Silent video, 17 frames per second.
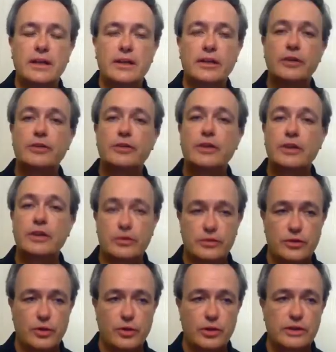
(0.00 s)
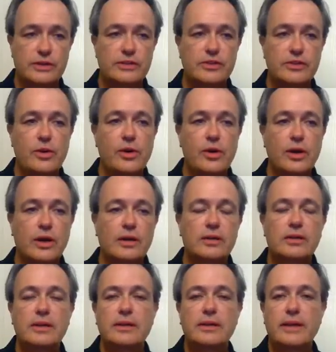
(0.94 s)
you can go door to door
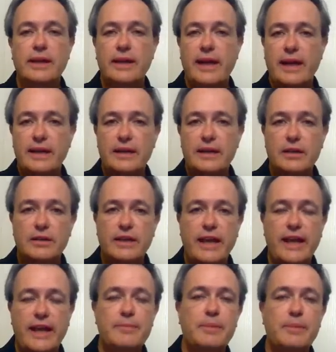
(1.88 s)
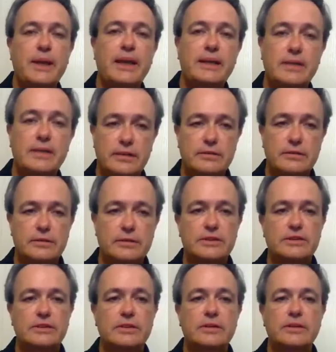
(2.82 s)
and hand out campaign
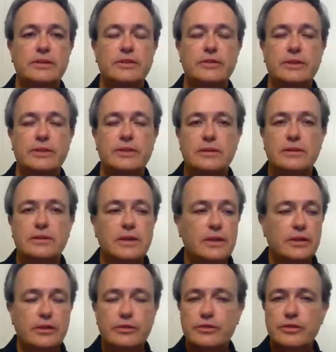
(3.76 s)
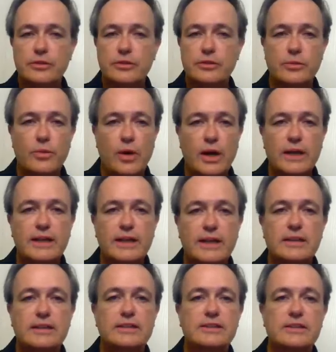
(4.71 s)
literature. You can use your walking
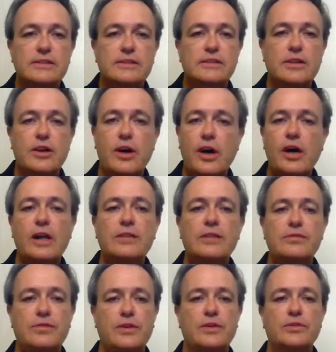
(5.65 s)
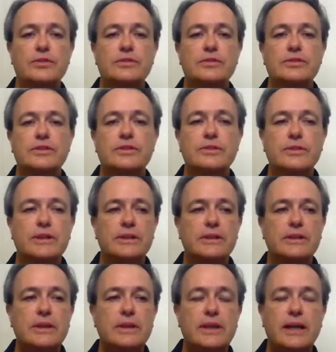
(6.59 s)
list to call voters. You can
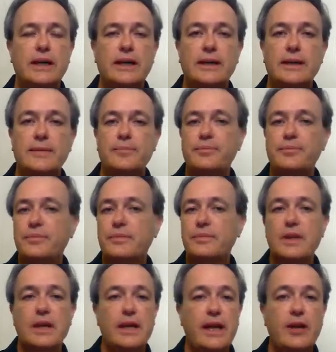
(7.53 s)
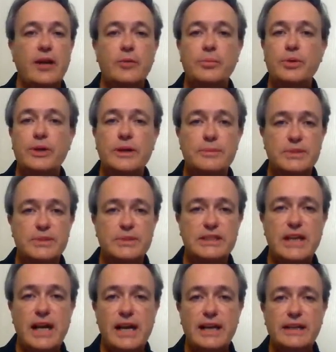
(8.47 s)
help put up
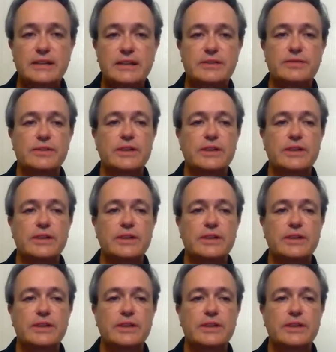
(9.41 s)
signs for